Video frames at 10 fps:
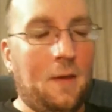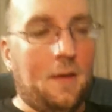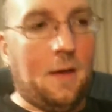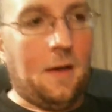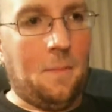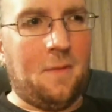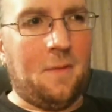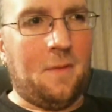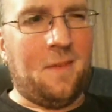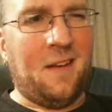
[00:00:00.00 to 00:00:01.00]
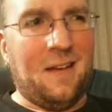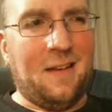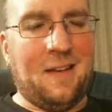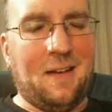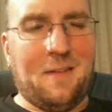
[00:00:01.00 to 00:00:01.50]
But
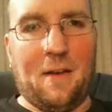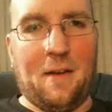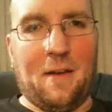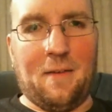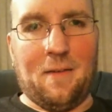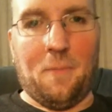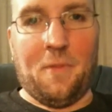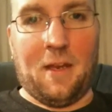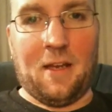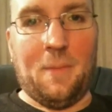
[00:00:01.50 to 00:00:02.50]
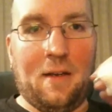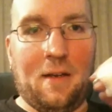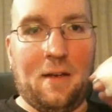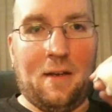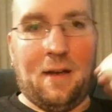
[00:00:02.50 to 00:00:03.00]
now that I'm thinking about
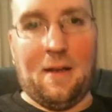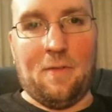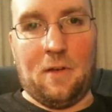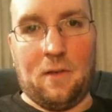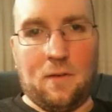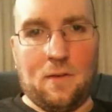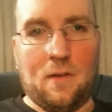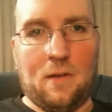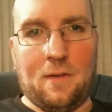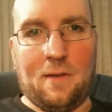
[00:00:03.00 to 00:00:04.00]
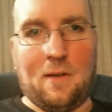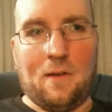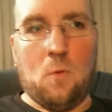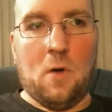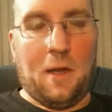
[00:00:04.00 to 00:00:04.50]
it and having a
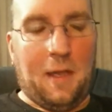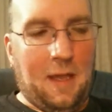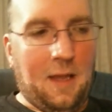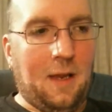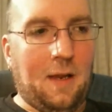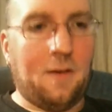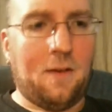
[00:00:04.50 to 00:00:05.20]
wonky hand,